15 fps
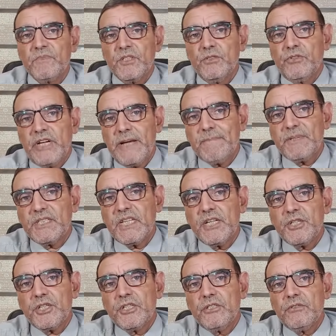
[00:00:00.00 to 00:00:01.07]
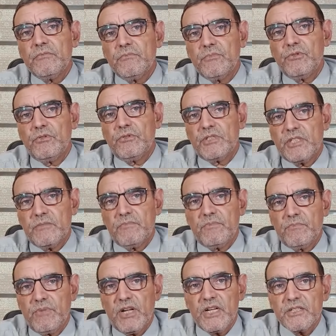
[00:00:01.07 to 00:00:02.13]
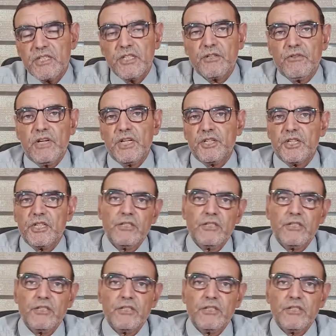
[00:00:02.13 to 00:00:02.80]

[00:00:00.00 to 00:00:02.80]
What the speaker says: the hypertension, the blood circulation,